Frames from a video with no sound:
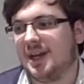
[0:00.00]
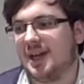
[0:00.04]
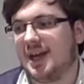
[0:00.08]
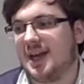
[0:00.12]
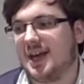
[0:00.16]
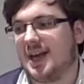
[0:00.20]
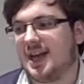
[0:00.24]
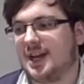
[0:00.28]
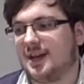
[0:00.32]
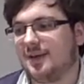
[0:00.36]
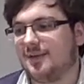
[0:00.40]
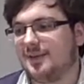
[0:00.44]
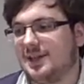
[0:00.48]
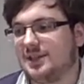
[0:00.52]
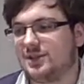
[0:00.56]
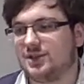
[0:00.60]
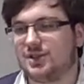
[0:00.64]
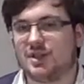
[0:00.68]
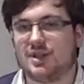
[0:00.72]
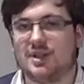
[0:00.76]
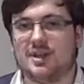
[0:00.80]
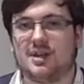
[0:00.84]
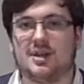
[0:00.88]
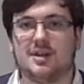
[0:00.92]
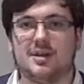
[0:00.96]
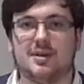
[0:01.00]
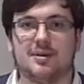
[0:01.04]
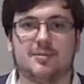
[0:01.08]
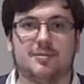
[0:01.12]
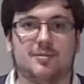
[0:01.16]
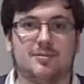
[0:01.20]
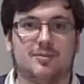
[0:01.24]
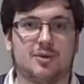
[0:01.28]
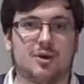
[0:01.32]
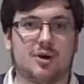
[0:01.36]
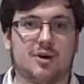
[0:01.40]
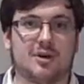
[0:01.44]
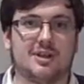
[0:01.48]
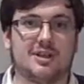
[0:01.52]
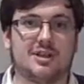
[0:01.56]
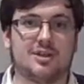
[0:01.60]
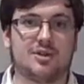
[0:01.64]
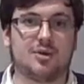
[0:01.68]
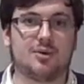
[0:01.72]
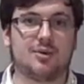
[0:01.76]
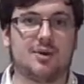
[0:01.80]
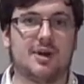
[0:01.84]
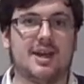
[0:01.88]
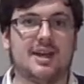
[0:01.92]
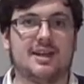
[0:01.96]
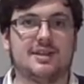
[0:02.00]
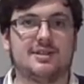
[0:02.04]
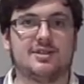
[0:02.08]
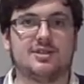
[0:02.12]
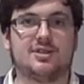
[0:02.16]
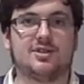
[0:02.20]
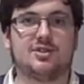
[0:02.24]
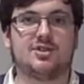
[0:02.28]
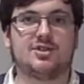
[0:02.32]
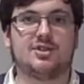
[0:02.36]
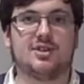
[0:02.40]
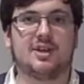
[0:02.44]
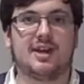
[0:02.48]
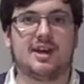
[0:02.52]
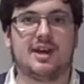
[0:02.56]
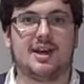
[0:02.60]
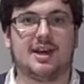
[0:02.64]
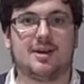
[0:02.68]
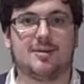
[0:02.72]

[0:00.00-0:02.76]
and eventually Carlito hits